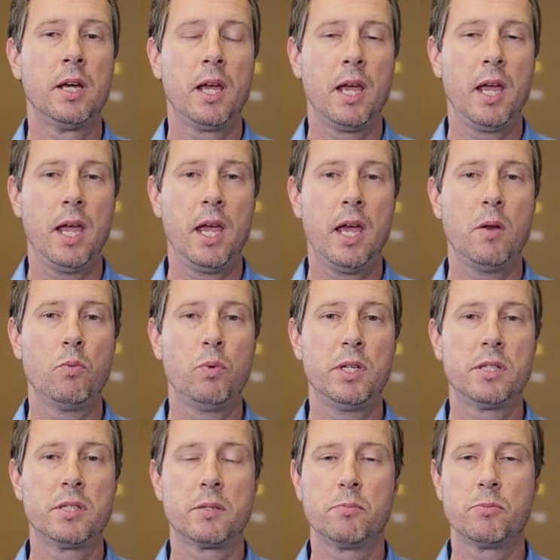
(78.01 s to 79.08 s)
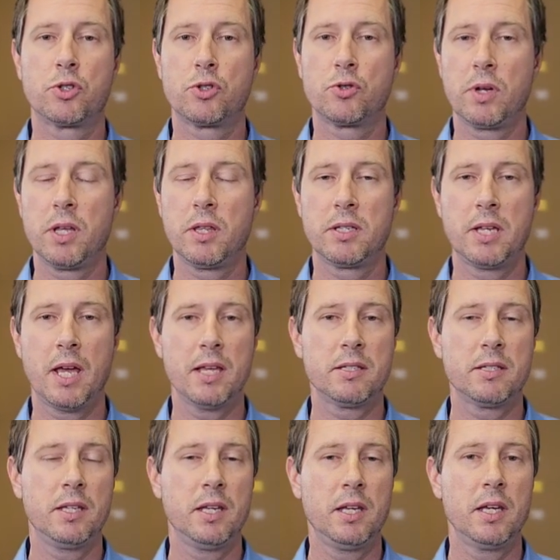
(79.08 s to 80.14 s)
and we did some strength
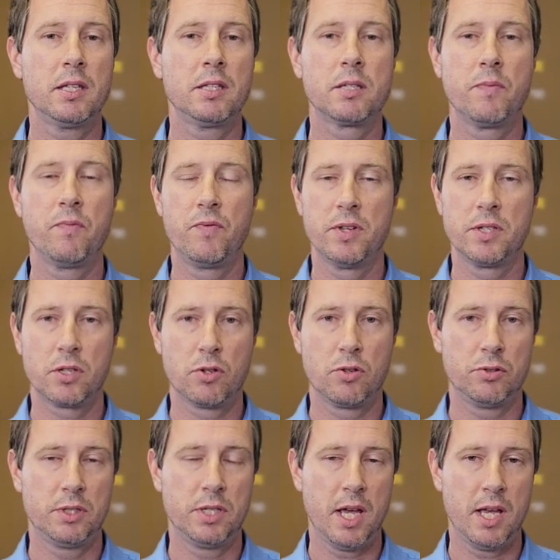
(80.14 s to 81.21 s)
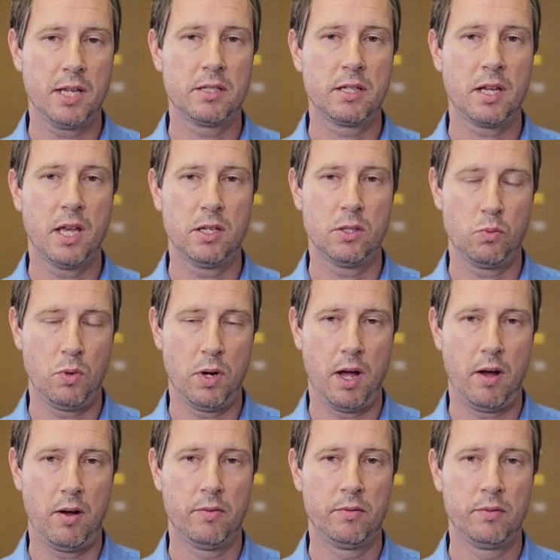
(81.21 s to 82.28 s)
testing and some physical tests as well.